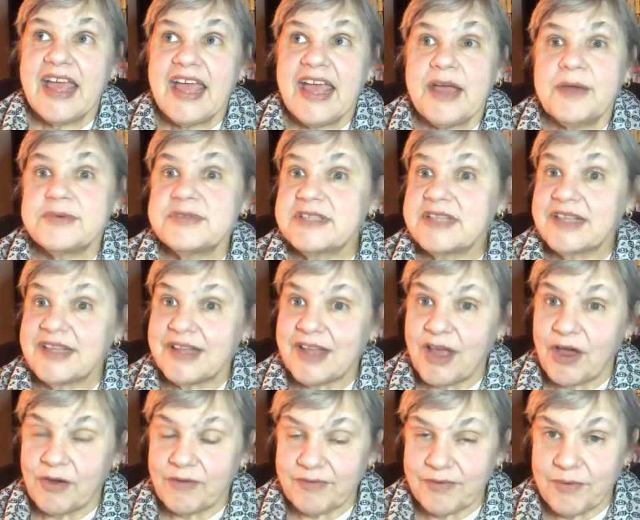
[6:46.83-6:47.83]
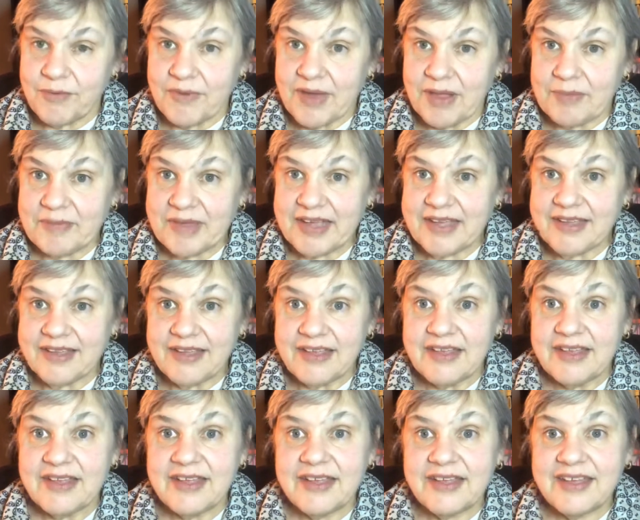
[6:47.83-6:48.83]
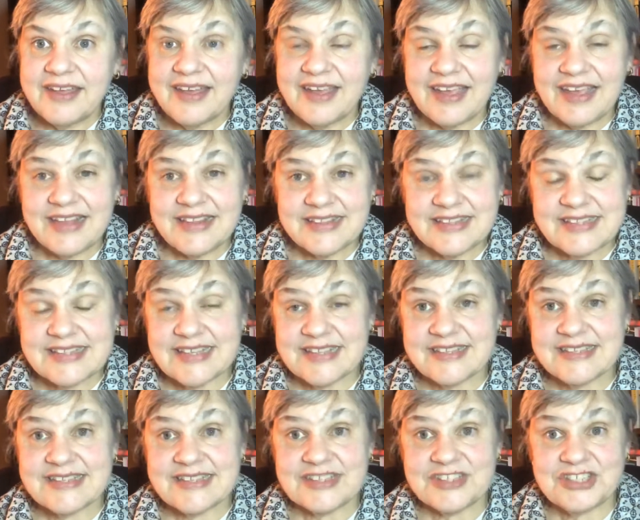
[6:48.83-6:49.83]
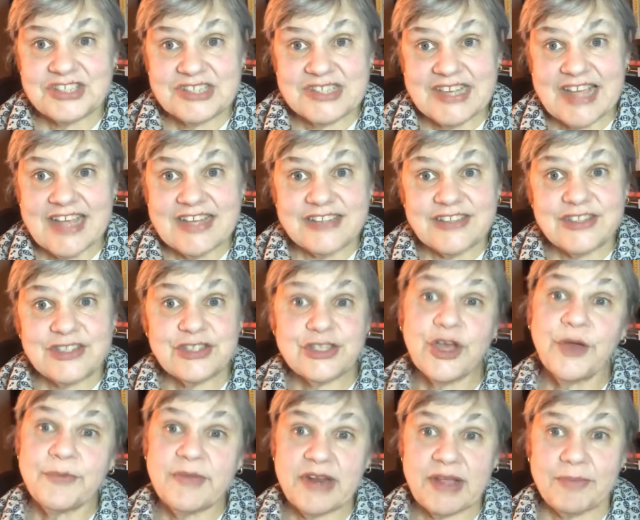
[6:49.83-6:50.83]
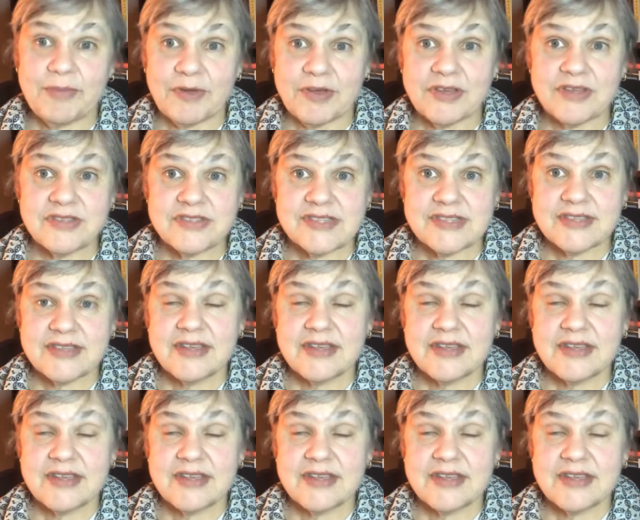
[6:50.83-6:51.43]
It was a little overwhelming in the sense it just had so many books,